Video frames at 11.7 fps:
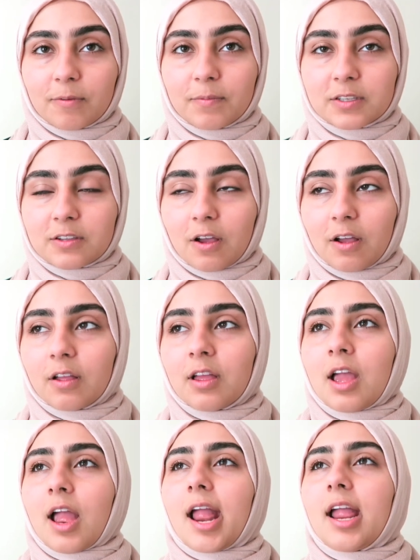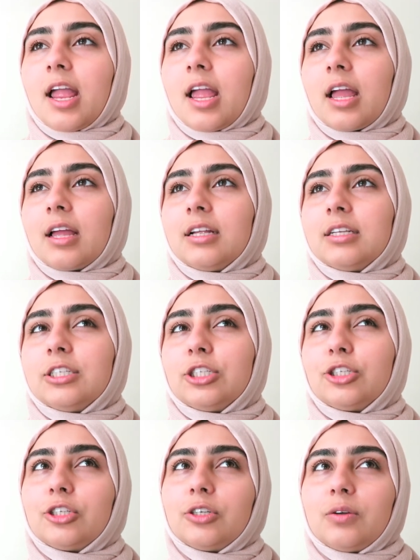from this haul,
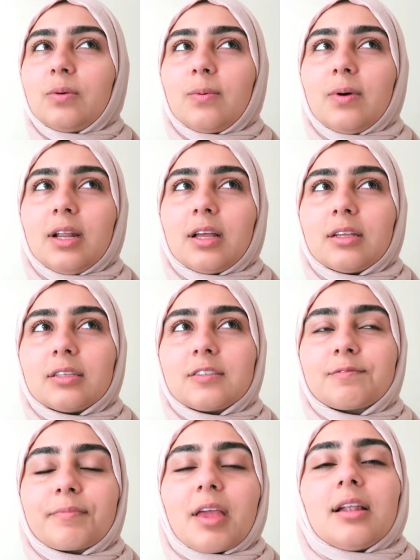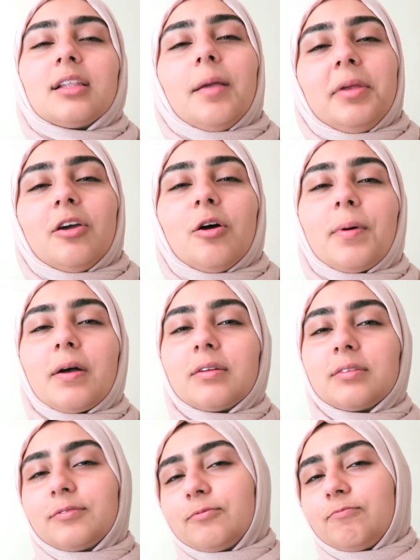and what else? Let me know
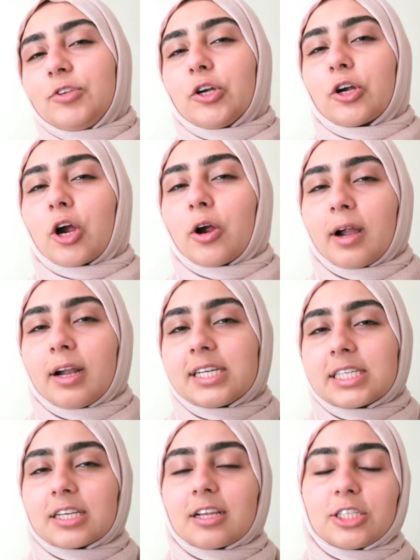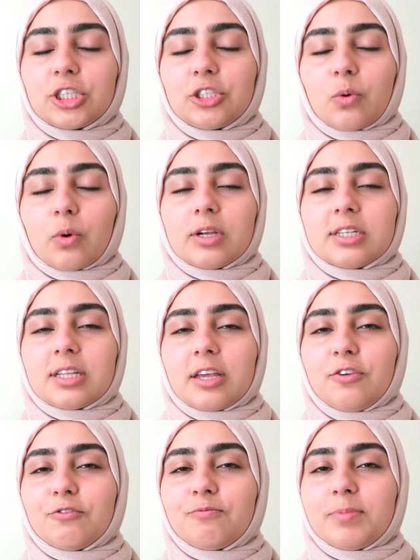about your current stores
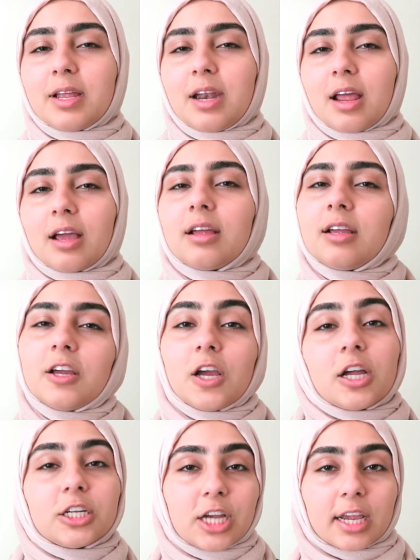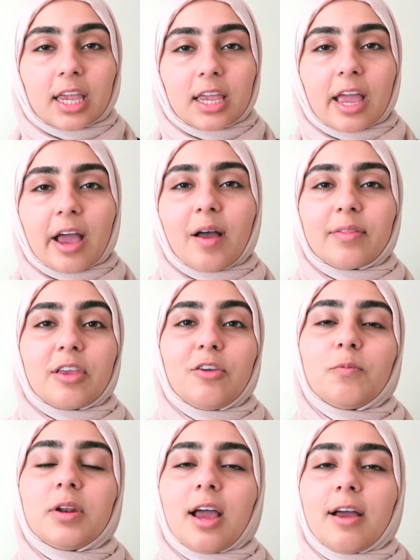that you've been checking out, that
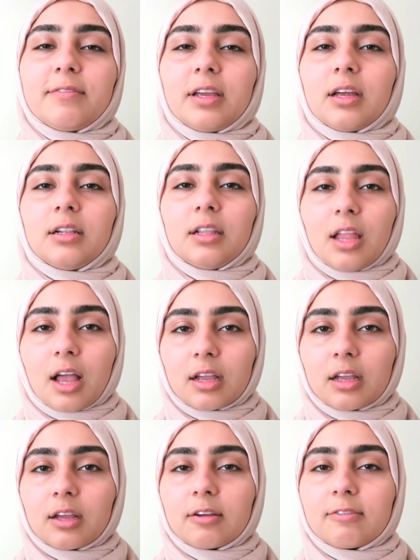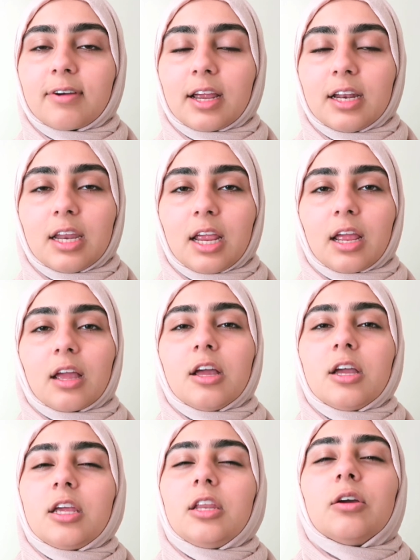you've been having luck finding,
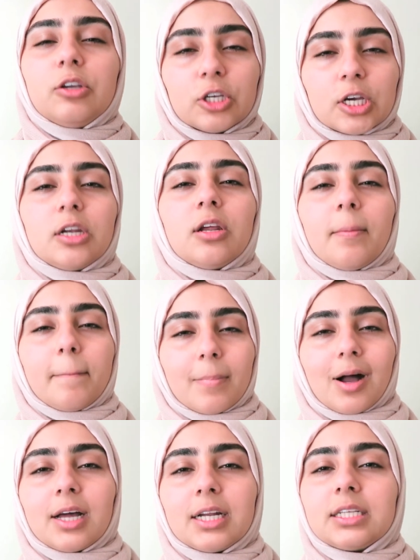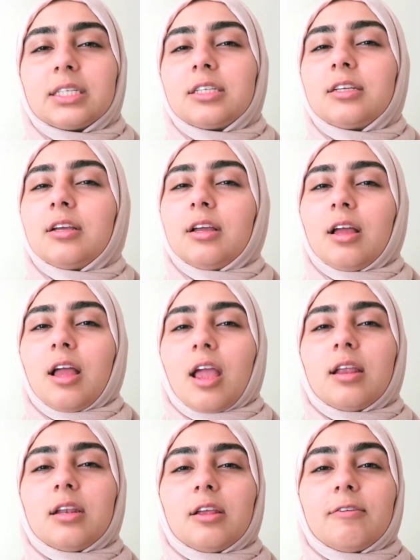you know, good, modest,
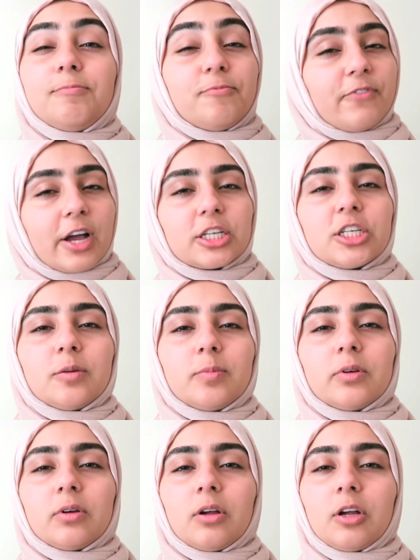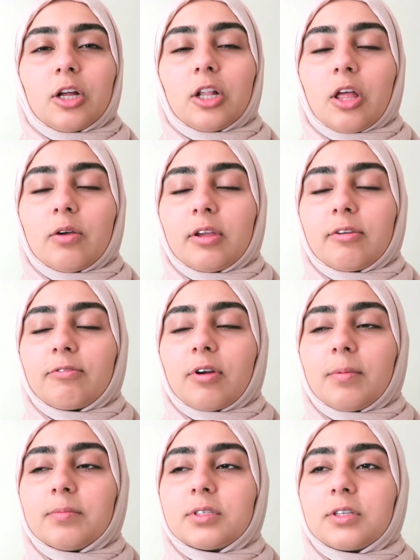and fashionable clothing
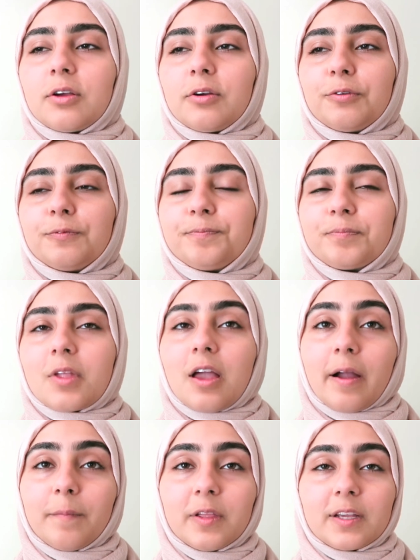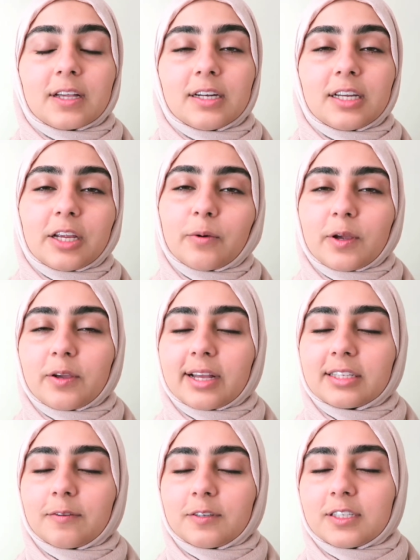from. So I'm really excited to hear what you
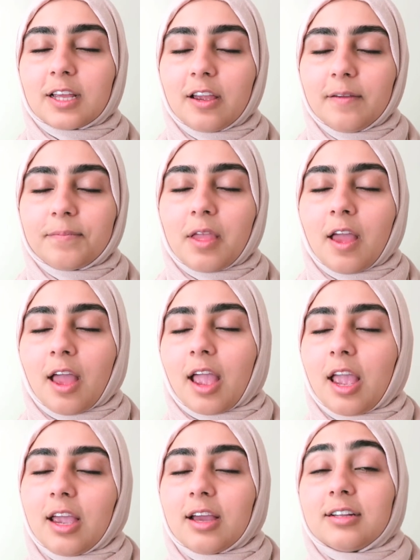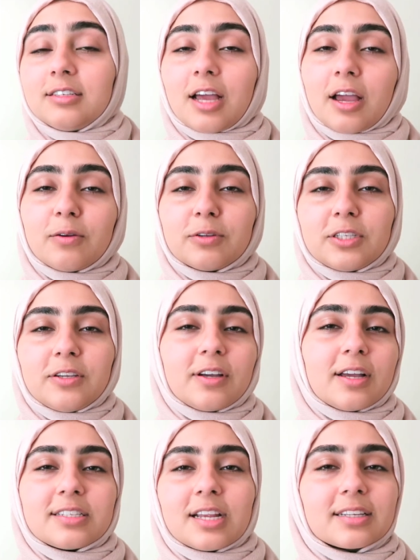guys have to say, and I will see
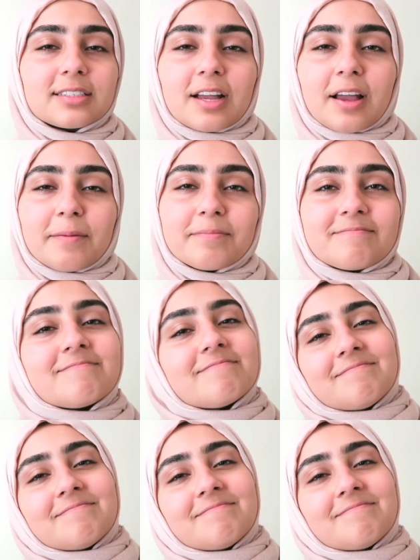you guys next time.